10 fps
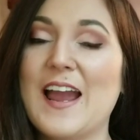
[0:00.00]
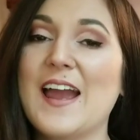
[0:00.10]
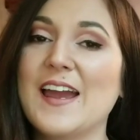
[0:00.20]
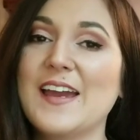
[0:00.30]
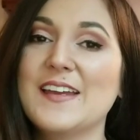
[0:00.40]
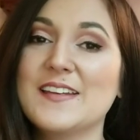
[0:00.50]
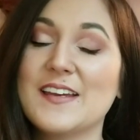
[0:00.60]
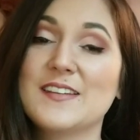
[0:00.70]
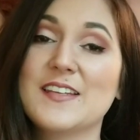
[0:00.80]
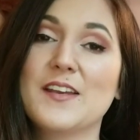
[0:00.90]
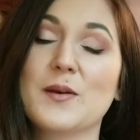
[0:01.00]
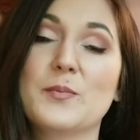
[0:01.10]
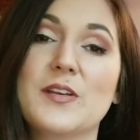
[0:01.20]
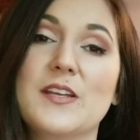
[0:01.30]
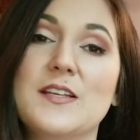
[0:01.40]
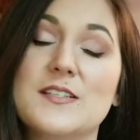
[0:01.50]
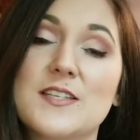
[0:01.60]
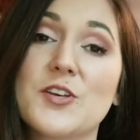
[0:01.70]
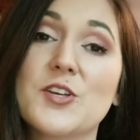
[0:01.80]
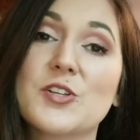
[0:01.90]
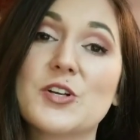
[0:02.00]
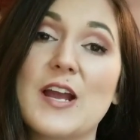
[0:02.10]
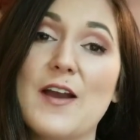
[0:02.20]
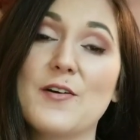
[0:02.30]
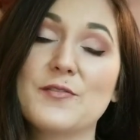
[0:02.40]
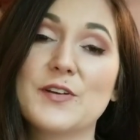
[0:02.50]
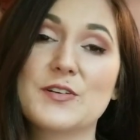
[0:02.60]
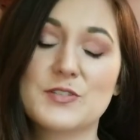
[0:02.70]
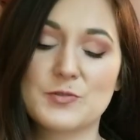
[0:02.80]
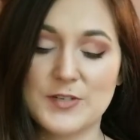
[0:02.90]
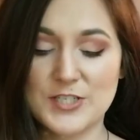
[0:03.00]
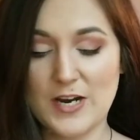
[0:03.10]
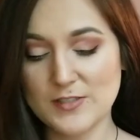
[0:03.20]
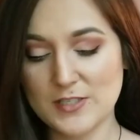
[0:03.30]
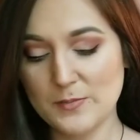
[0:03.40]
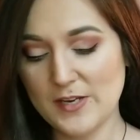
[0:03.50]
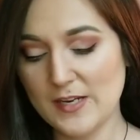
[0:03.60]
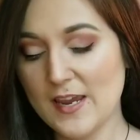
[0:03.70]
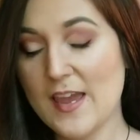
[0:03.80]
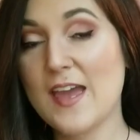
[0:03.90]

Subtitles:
I had the company Cellular Outfitters reach out to me,